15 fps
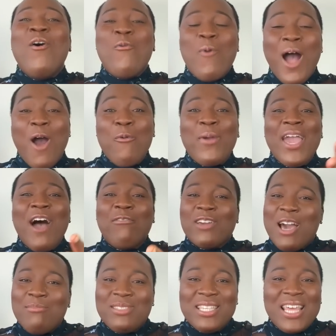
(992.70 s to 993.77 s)
Well, we have
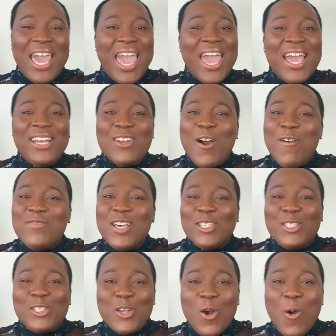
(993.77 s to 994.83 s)
come to the end of the
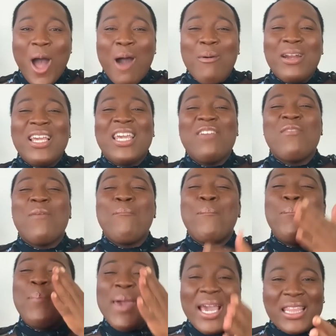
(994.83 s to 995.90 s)
show. I want to give a
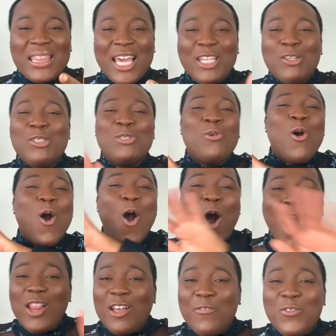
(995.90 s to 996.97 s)
big thank you to
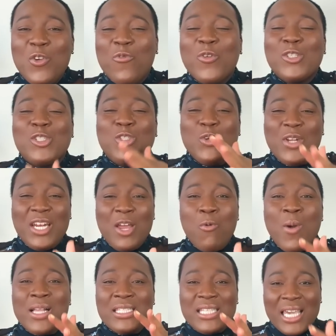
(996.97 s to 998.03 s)
all of you for tuning in
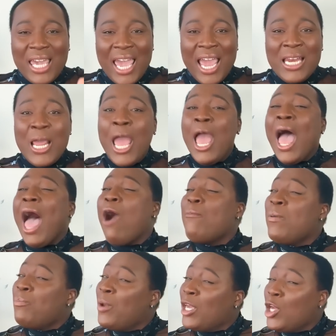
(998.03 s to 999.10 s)
once again. I'll
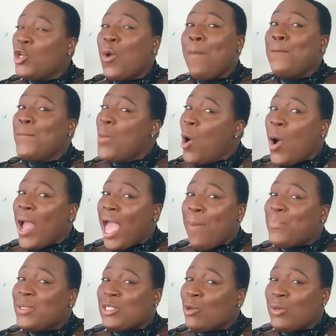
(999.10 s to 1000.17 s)
be bringing you more
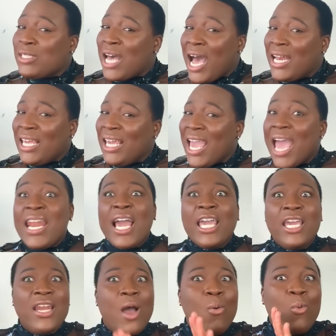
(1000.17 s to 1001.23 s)
episodes, honey, and I
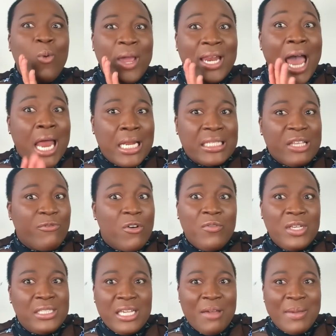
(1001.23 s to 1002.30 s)
cannot wait, honestly, for
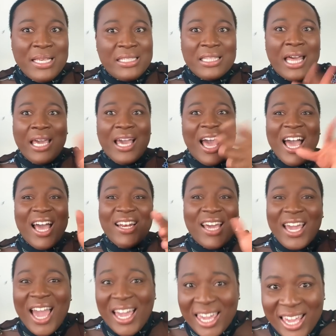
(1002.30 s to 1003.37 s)
VGMAs.
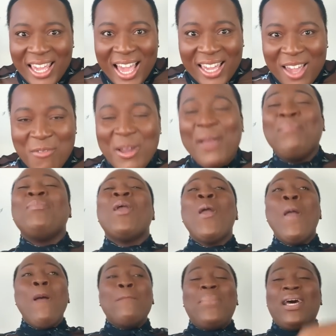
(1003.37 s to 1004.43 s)
I can't wait.
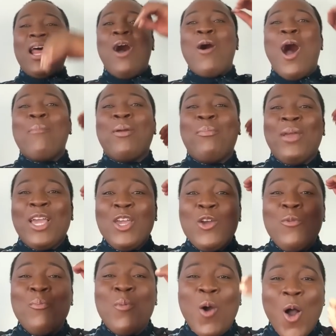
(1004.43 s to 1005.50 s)
But I'll be bringing
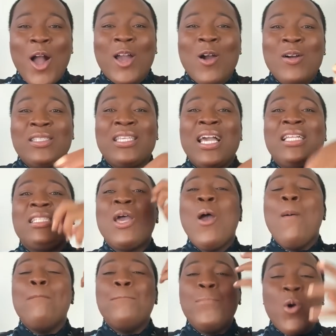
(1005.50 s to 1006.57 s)
you more content,
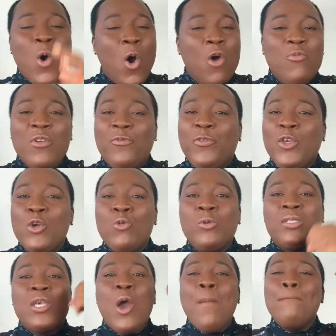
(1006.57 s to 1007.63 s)
more
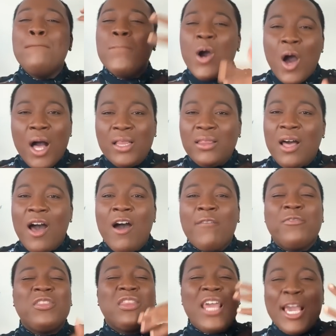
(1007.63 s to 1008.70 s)
reviews, more
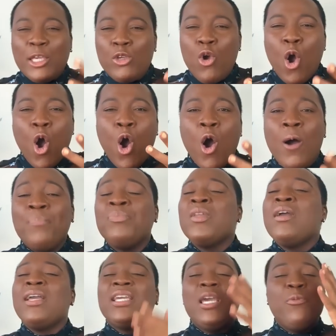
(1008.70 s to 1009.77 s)
love. Thank you all.
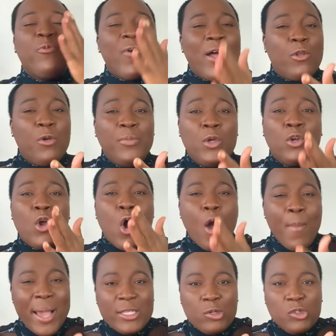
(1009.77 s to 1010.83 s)
Keep following me on all
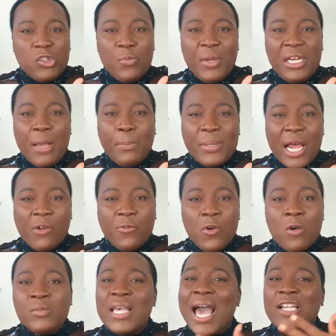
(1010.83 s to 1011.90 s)
my social media
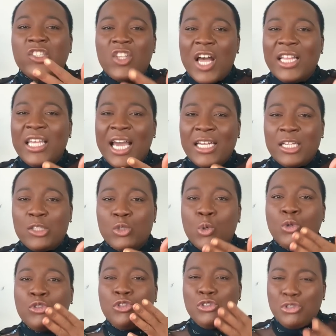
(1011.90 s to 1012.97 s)
platforms at
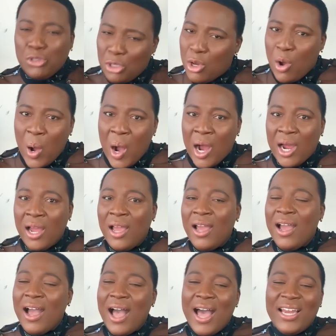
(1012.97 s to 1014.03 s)
@Charlie_Dior,
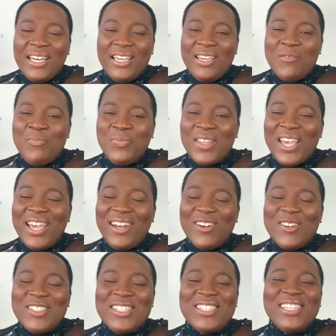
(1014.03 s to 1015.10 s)
honey. And
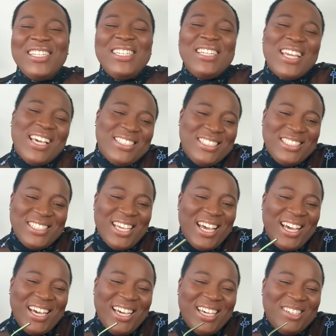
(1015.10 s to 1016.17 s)
until next
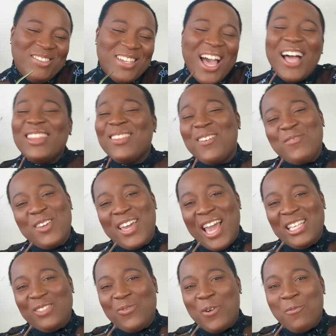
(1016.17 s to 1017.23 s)
time, I love you
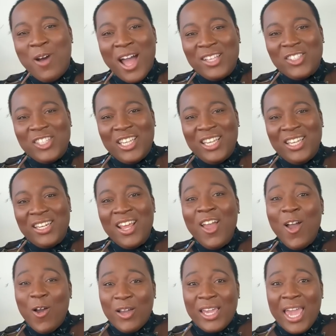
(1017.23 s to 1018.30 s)
guys for watching,
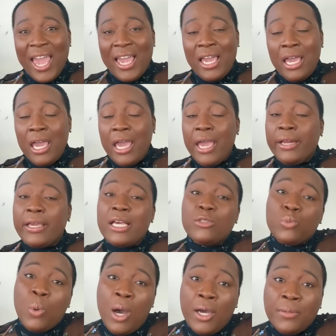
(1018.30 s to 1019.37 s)
okay? And guess
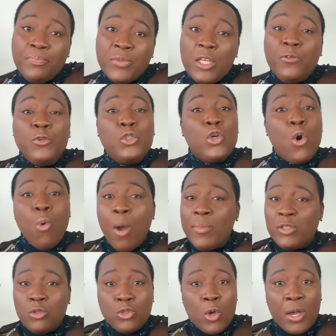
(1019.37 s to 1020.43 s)
what? If you don't want me
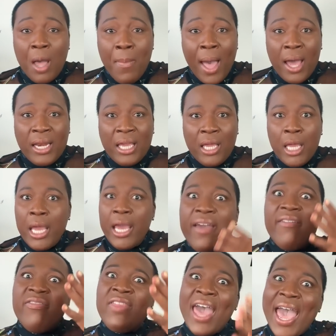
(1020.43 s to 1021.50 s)
to talk about it,
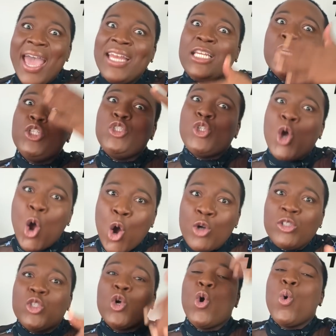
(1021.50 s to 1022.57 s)
then
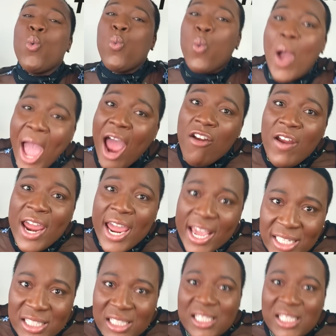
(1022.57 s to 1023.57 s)
don't wear it.